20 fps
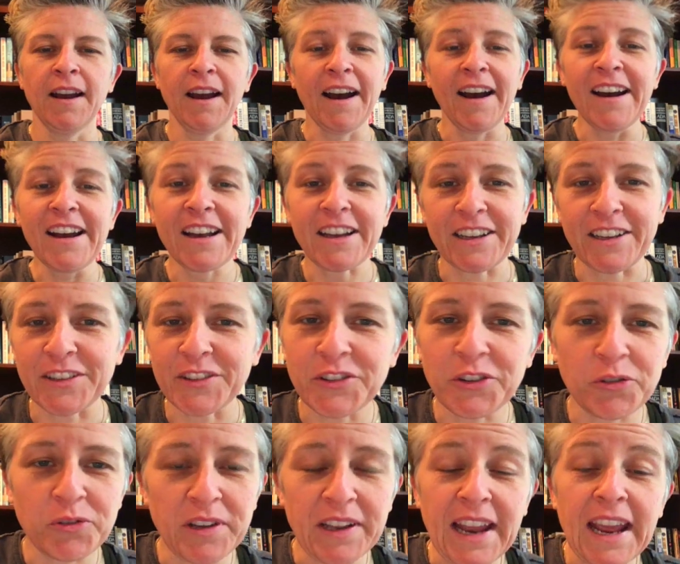Hi,
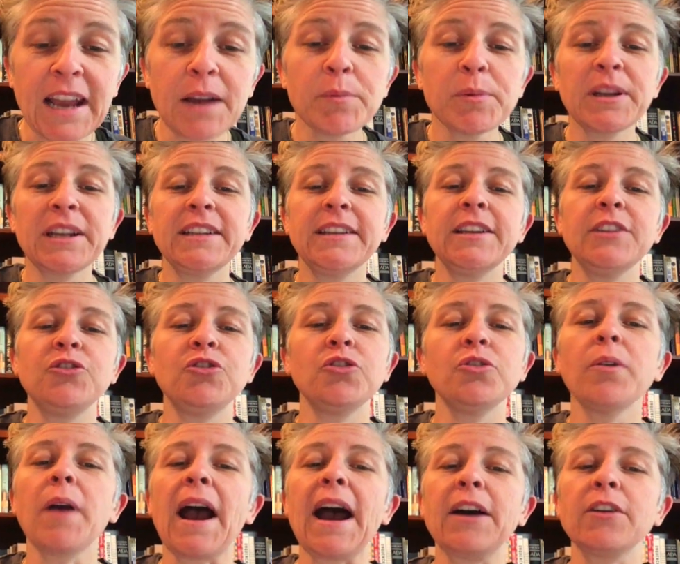so today I'm going to teach
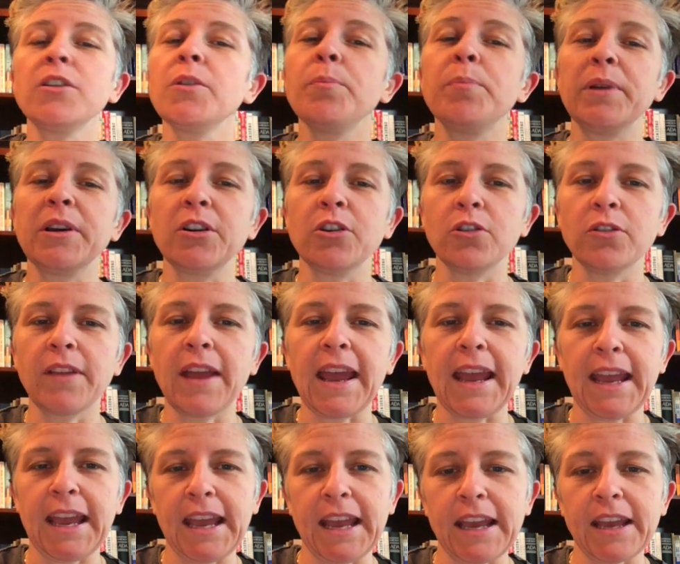you how to build
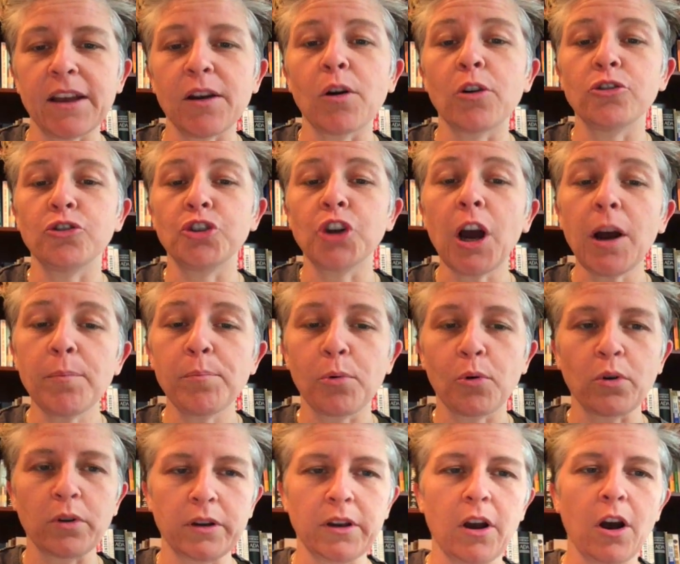a job
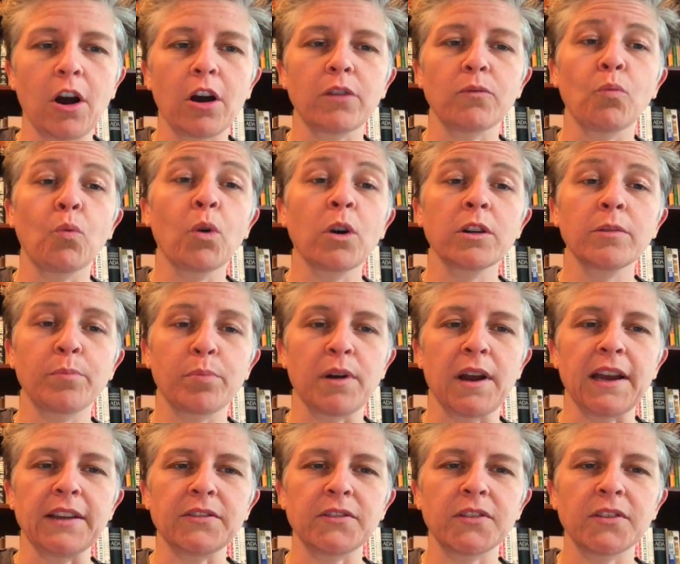board on
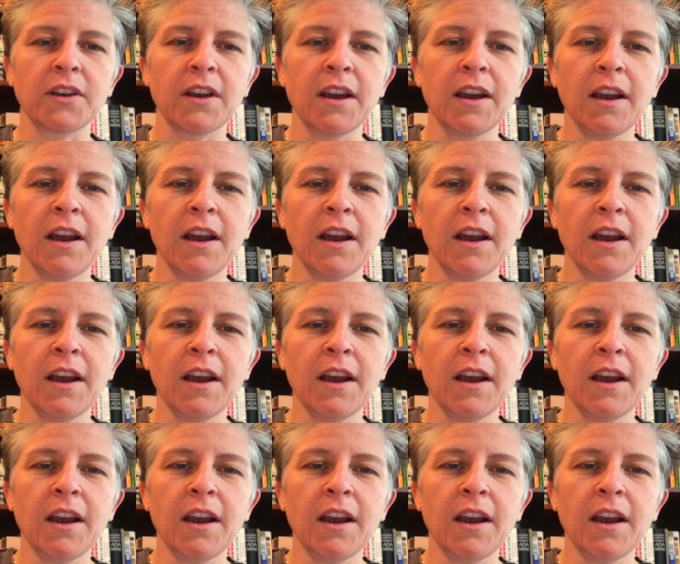WordPress.